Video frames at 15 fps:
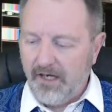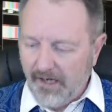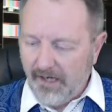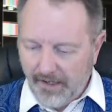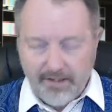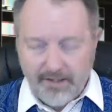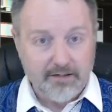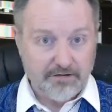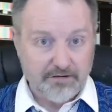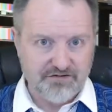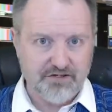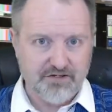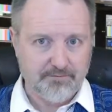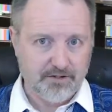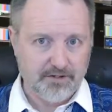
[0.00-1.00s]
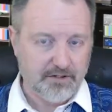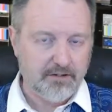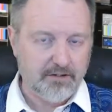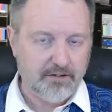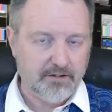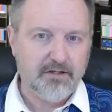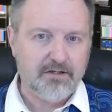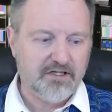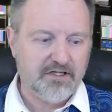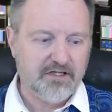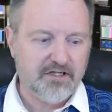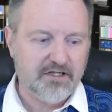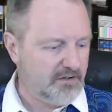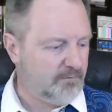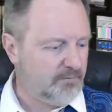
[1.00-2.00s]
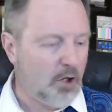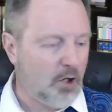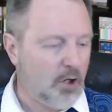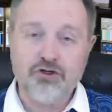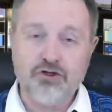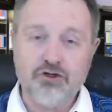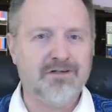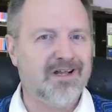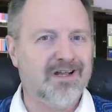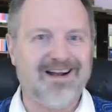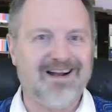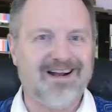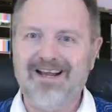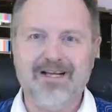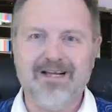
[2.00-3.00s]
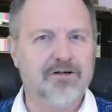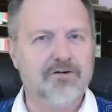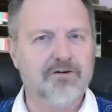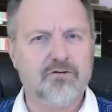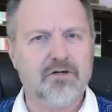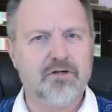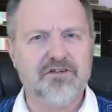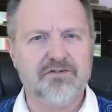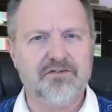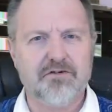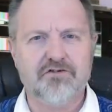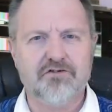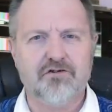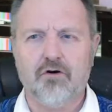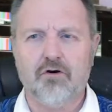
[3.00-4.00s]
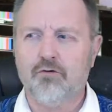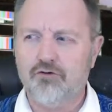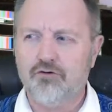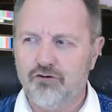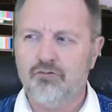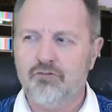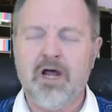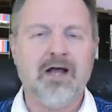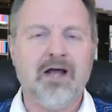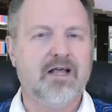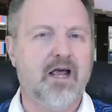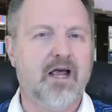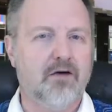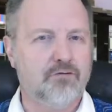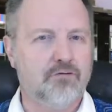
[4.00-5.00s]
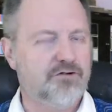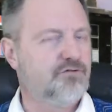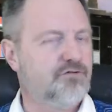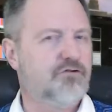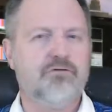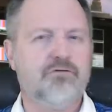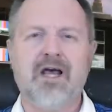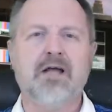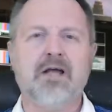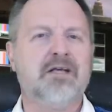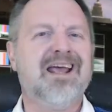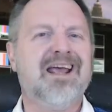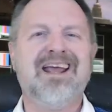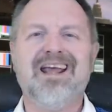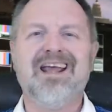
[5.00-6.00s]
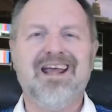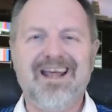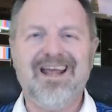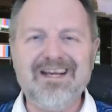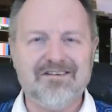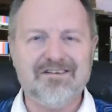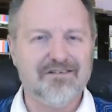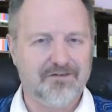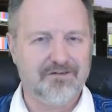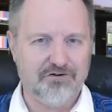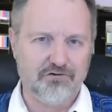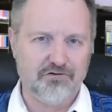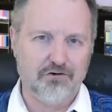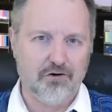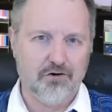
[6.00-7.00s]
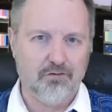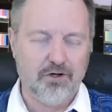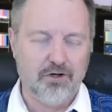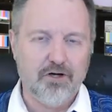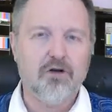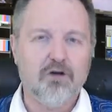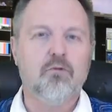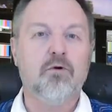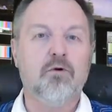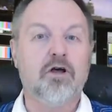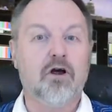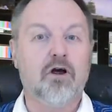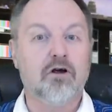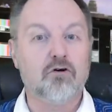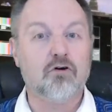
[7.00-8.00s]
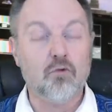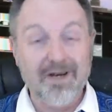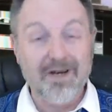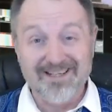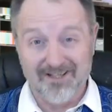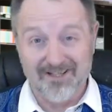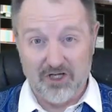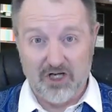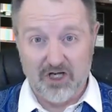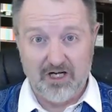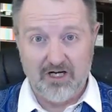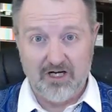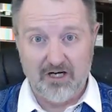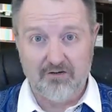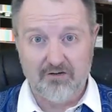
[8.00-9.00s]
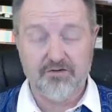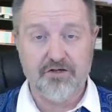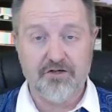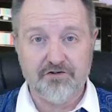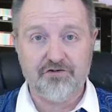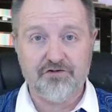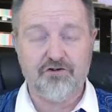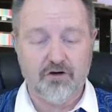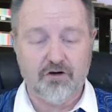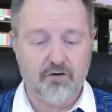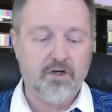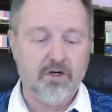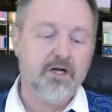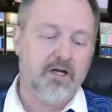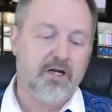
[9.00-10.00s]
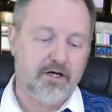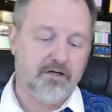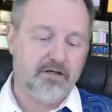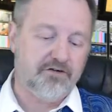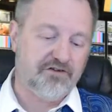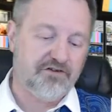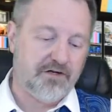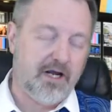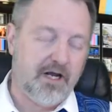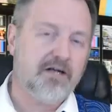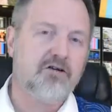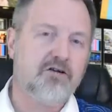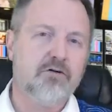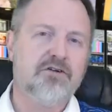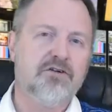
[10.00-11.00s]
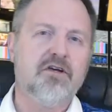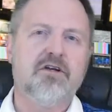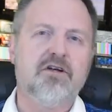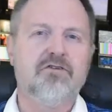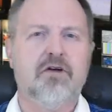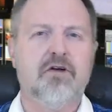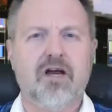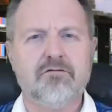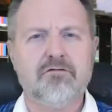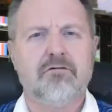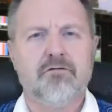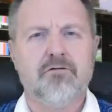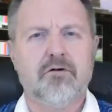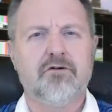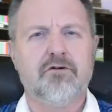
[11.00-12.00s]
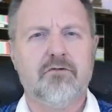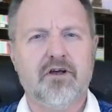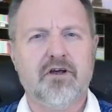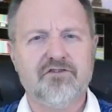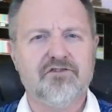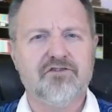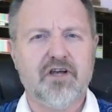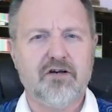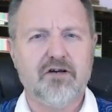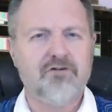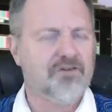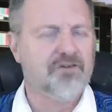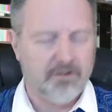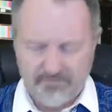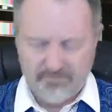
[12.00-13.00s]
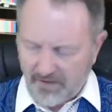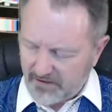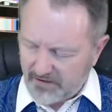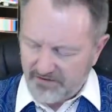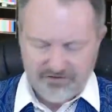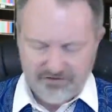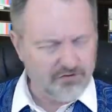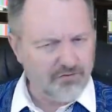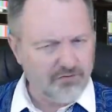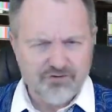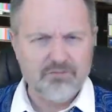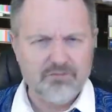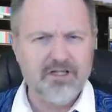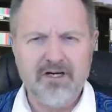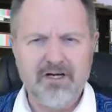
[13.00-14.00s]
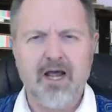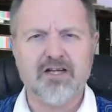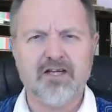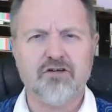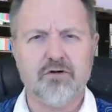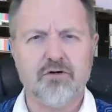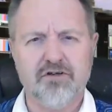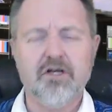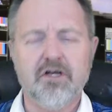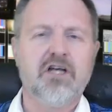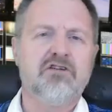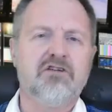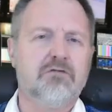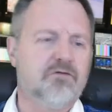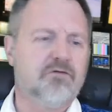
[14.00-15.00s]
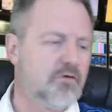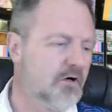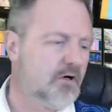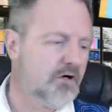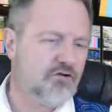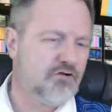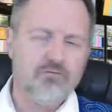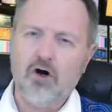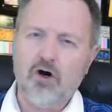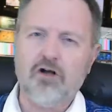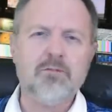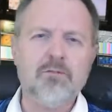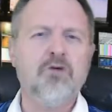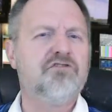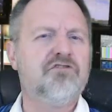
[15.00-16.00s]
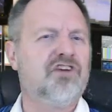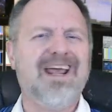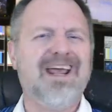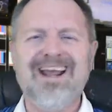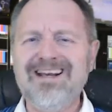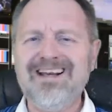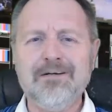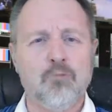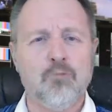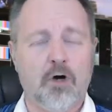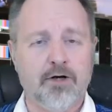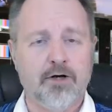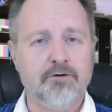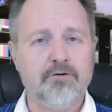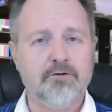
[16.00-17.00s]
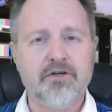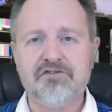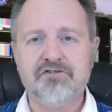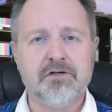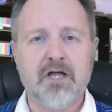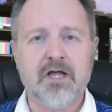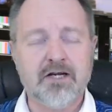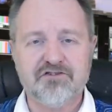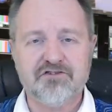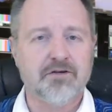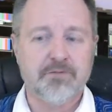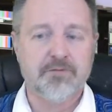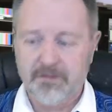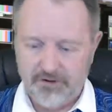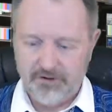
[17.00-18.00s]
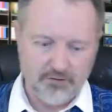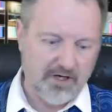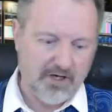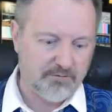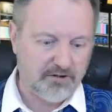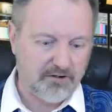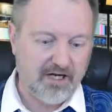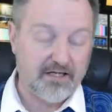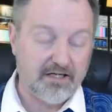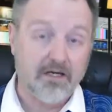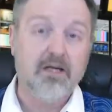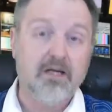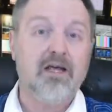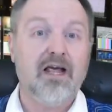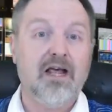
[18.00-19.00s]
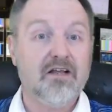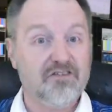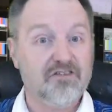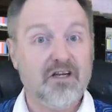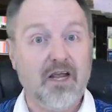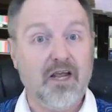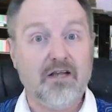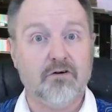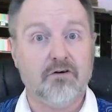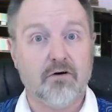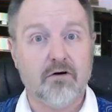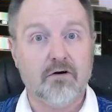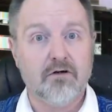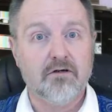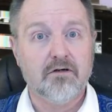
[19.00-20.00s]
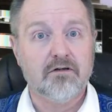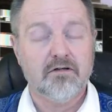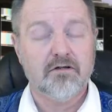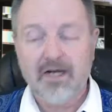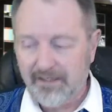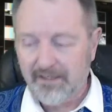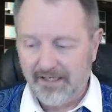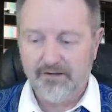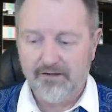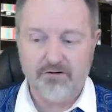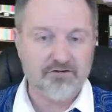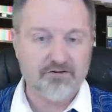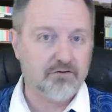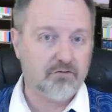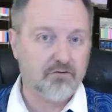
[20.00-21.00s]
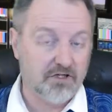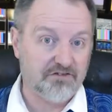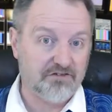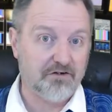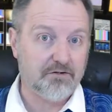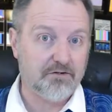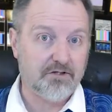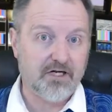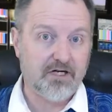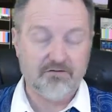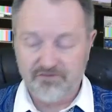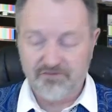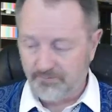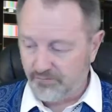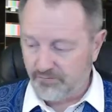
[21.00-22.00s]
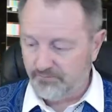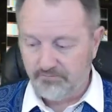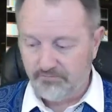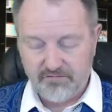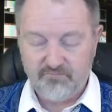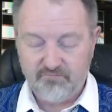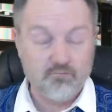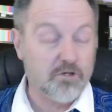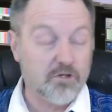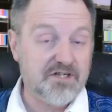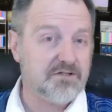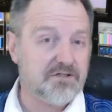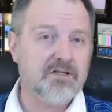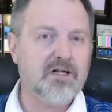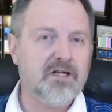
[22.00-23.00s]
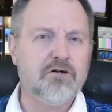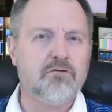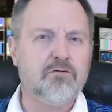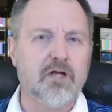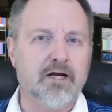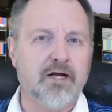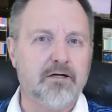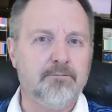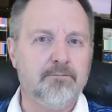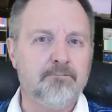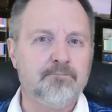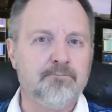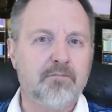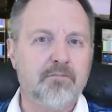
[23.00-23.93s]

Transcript: Hating something is an emotion that I and other critics of this show do not have. We do not hate this show. We are critical of this show, and it is inaccurate to ever refer to us as haters, and in fact, it's usually inaccurate to refer to almost anyone who doesn't like something that you happen to like as a hater. They're not haters, they're critics of it. They have some reason that they don't like it.